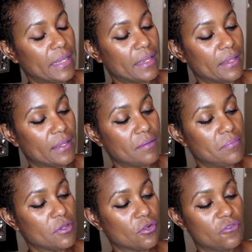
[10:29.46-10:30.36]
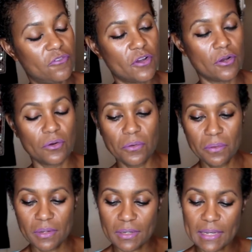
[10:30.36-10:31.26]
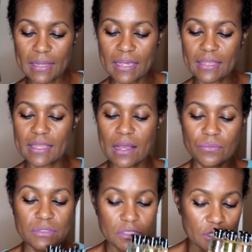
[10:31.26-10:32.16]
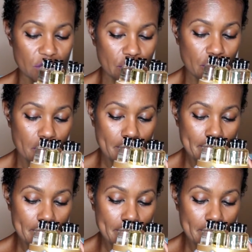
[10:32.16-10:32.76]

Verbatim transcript: And Mille Feux, I like that one too.